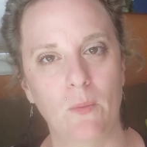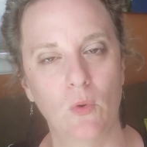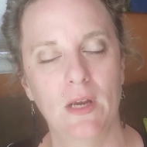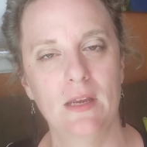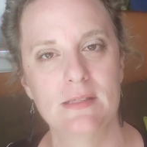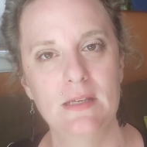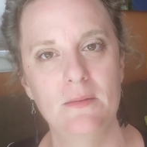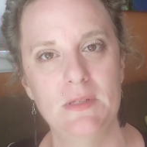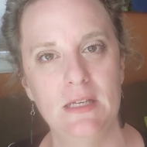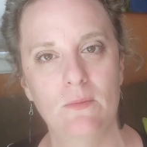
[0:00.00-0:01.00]
I'm working as an
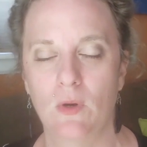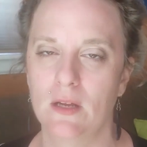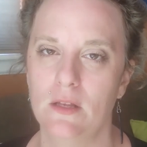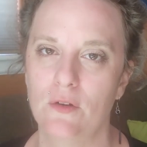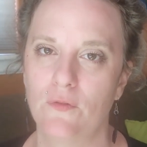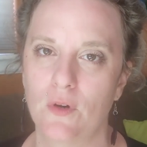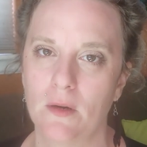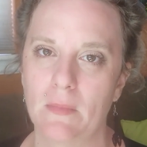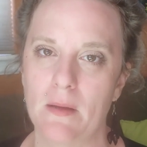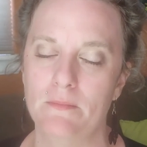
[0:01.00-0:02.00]
E M T. I'm wearing the
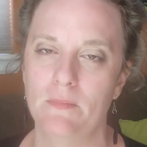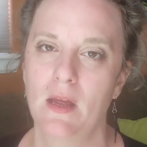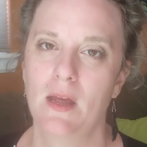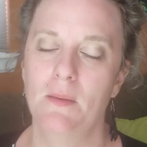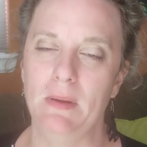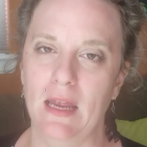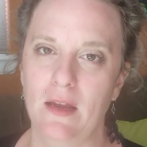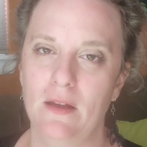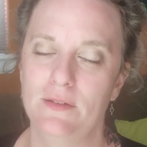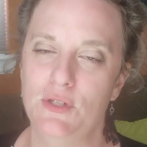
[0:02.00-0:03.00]
uniform. I'm
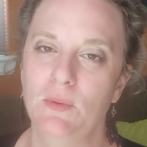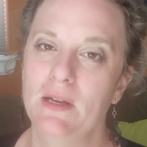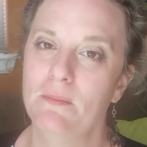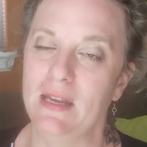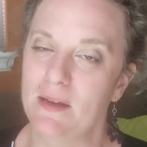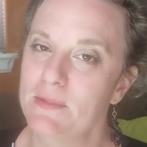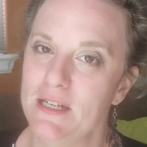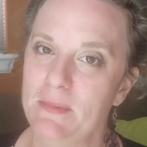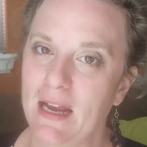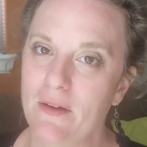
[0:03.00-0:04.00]
be- doing E M
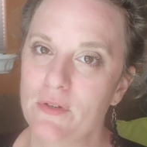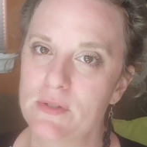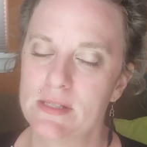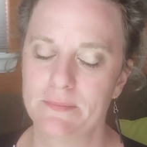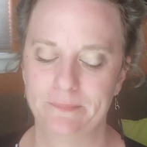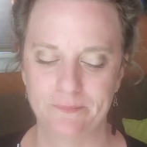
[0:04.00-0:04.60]
T behaviors.